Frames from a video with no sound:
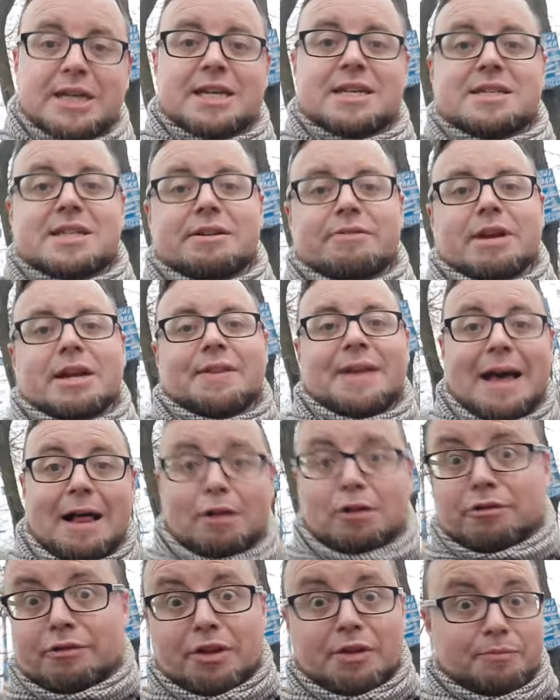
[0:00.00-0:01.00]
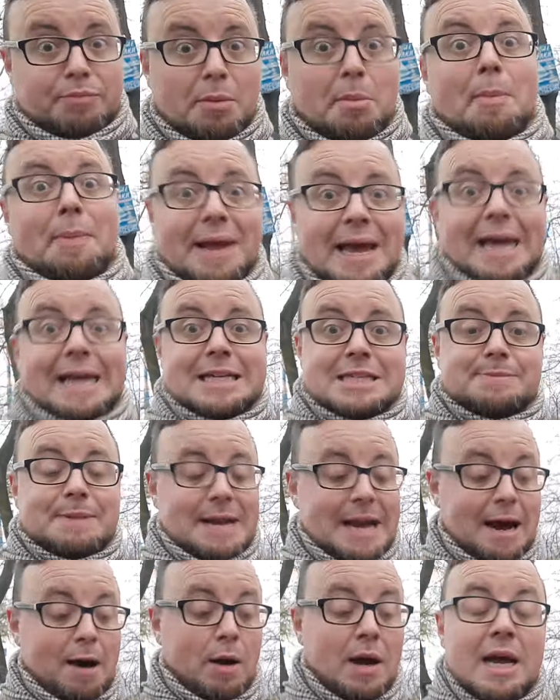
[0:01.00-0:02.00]
considering the algorithm probably hates me
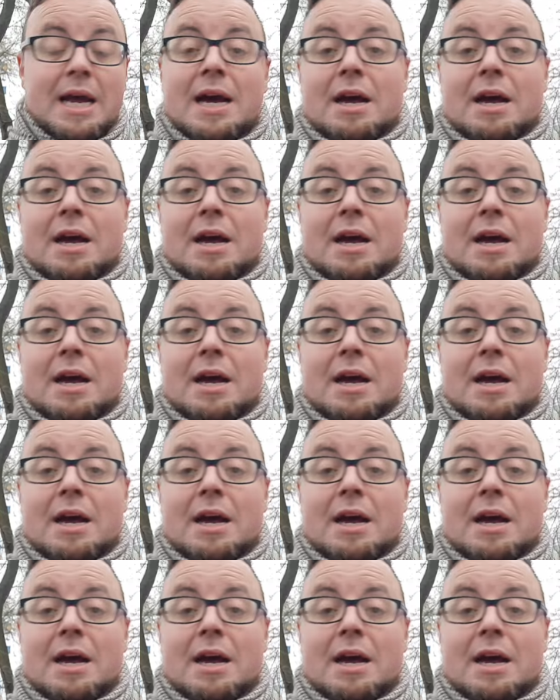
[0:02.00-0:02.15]
now